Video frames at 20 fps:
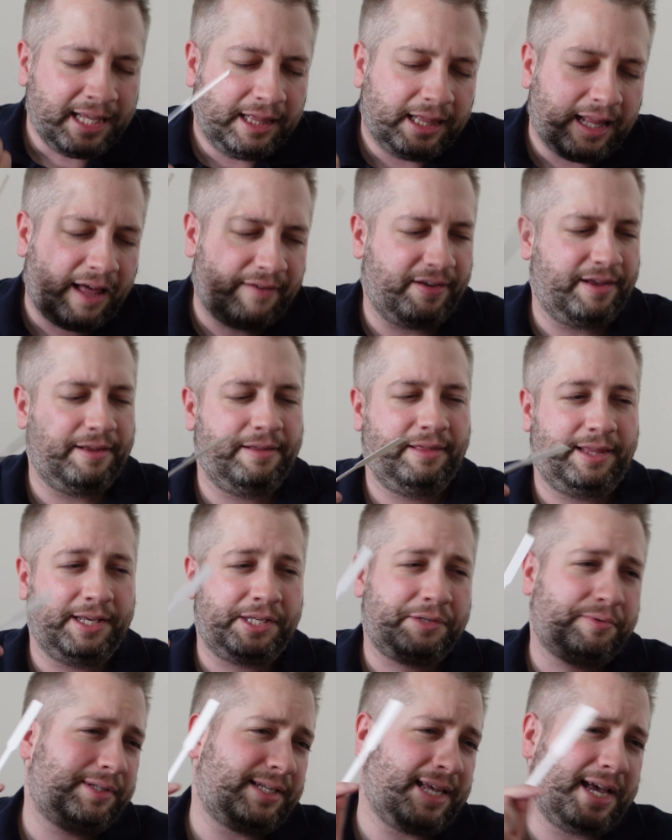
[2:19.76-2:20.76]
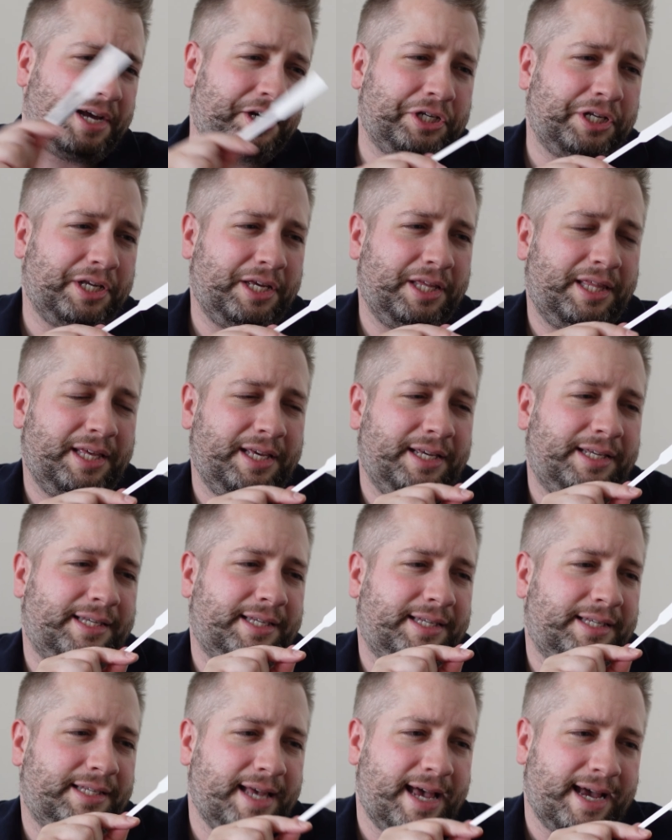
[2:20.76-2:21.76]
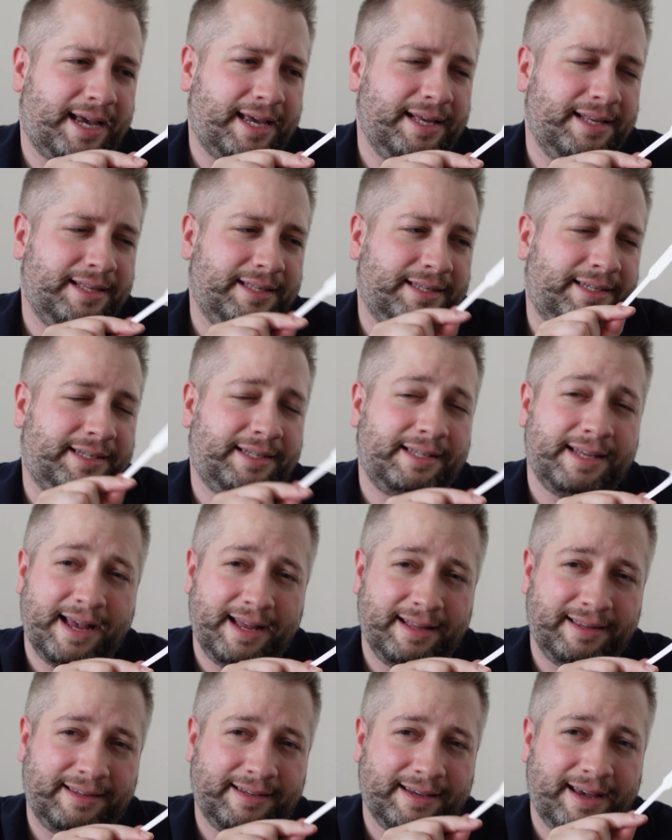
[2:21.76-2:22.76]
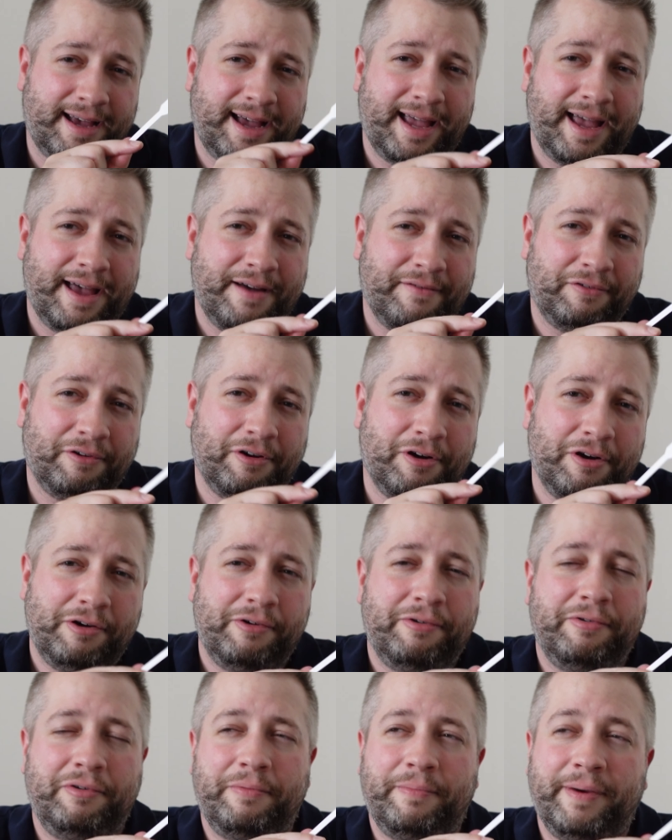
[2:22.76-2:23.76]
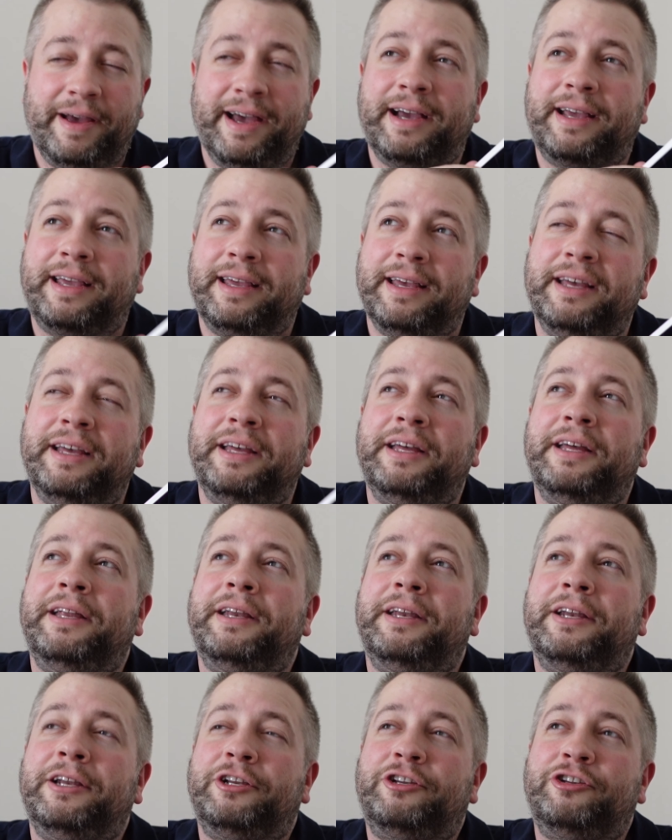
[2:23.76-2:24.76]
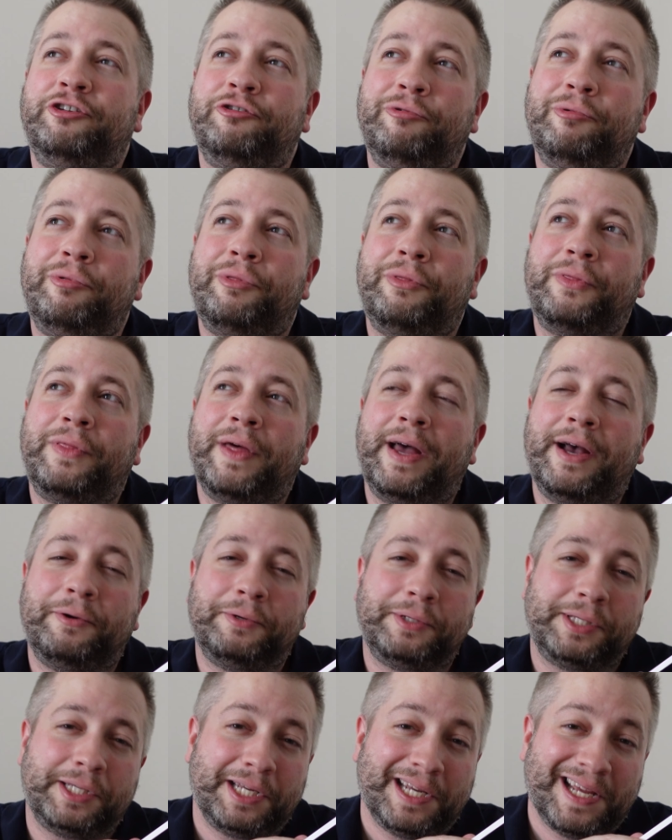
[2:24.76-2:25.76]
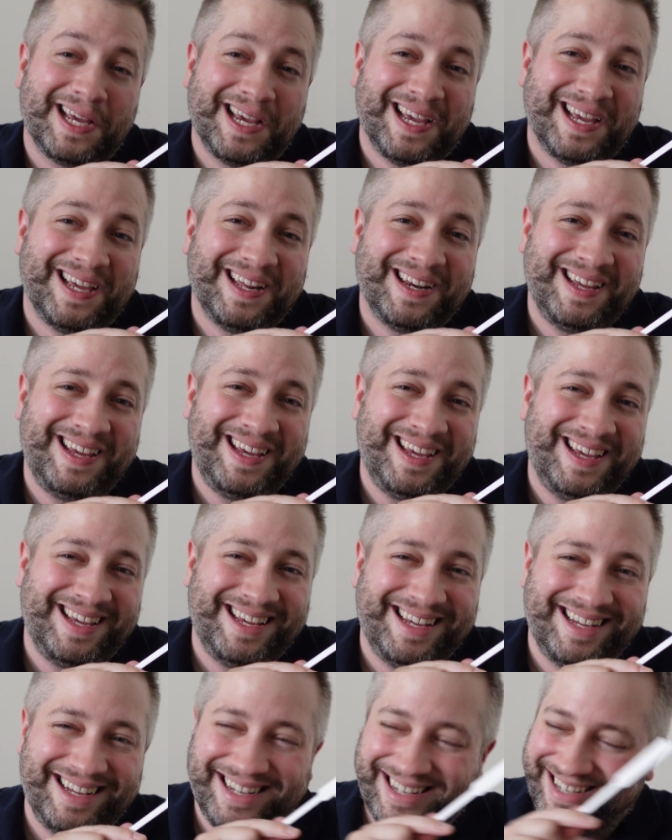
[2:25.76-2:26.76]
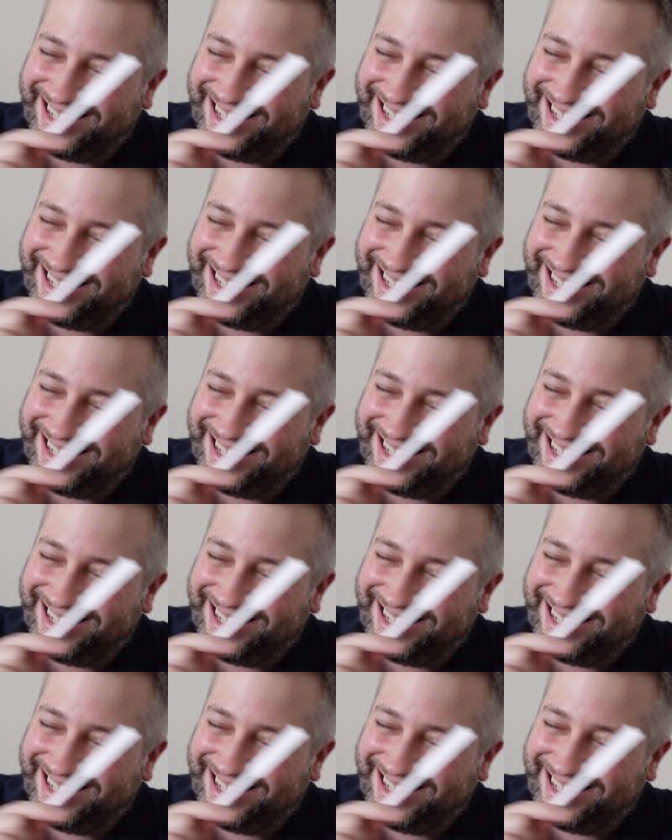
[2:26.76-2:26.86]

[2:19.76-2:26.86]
Love it. This was actually the second scent I ever owned back in 2008.